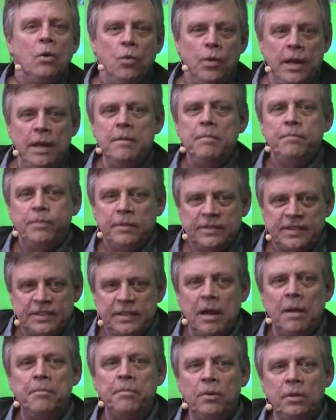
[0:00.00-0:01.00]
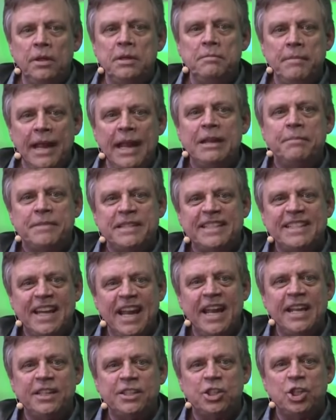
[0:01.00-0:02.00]
we stumble and make
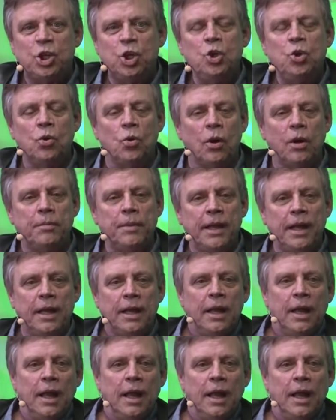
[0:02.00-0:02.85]
mistakes too. I mean...